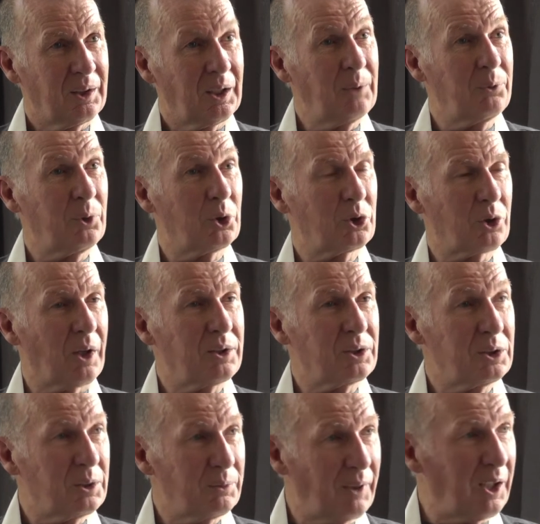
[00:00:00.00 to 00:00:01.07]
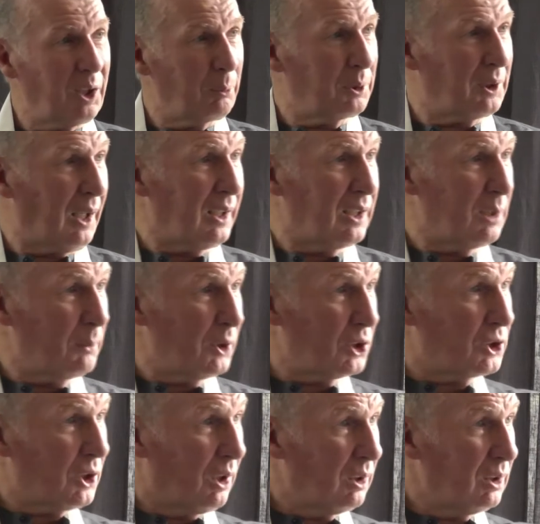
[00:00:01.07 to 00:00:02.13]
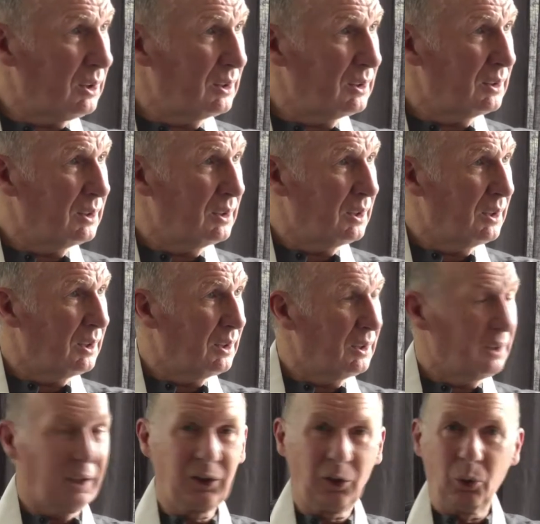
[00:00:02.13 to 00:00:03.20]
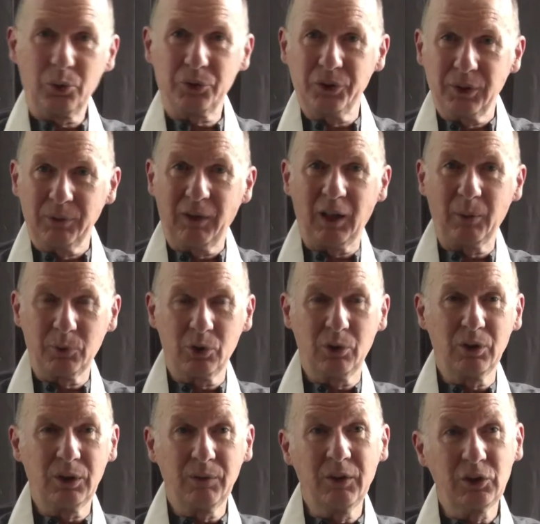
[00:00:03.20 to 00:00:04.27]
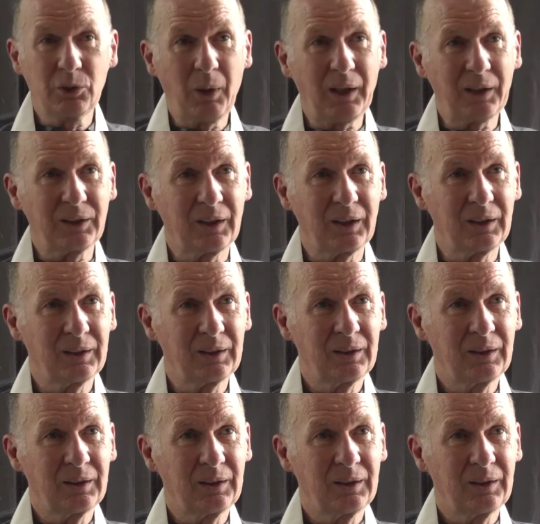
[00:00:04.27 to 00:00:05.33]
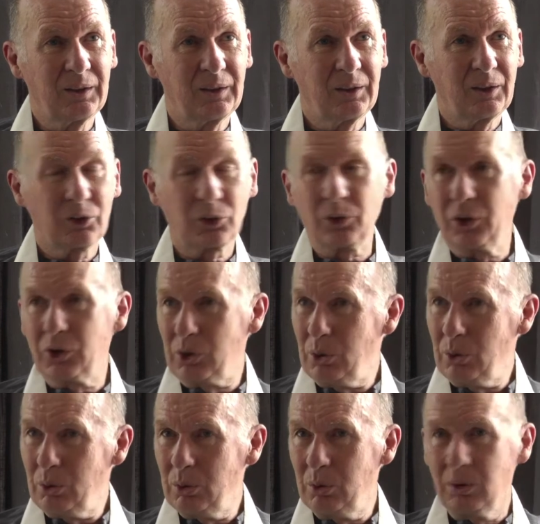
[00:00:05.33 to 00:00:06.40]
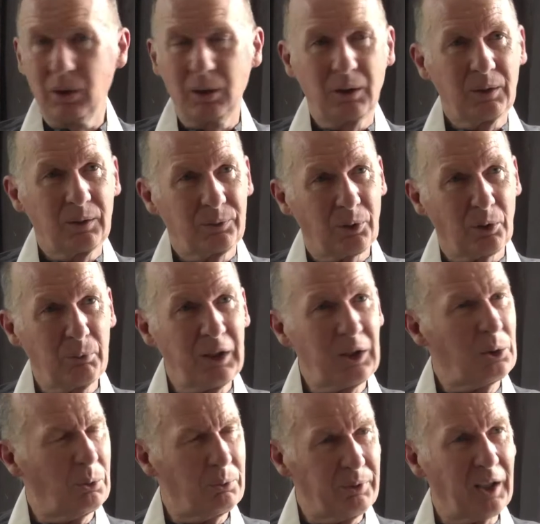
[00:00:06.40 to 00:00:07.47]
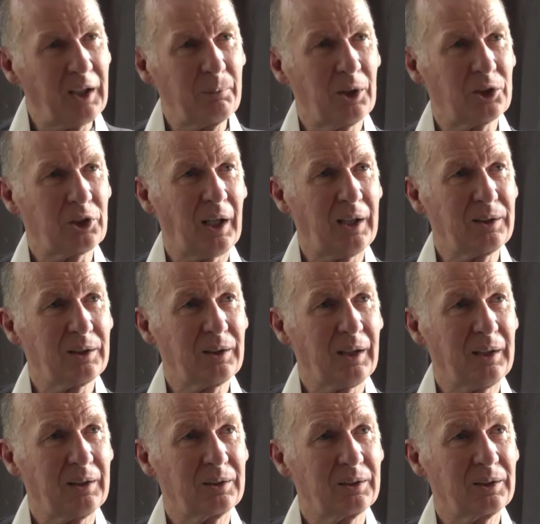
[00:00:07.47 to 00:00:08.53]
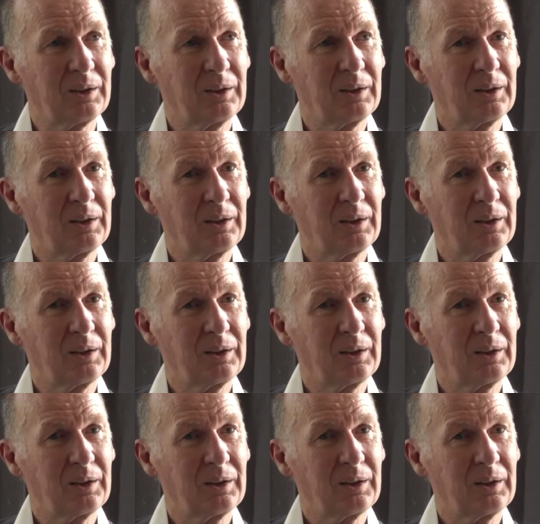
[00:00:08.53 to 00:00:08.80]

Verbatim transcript: if you're trying to develop Kalyanamitrata, it also develops your individuality. So the two, for me, go very much hand in hand.